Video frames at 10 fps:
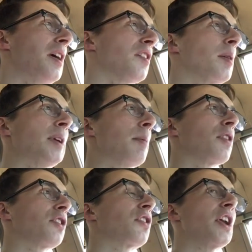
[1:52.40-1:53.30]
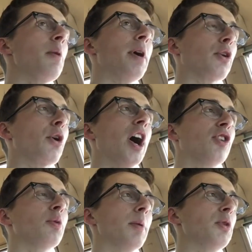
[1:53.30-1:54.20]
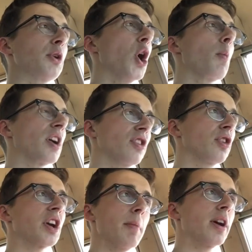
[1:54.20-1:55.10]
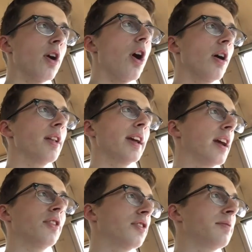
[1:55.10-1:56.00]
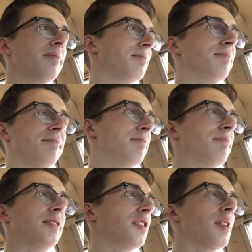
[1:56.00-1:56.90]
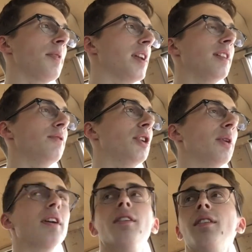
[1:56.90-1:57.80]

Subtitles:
sometimes I'll just sit out in my garage while I'm doing homework and just look at my car. It's just something I love doing.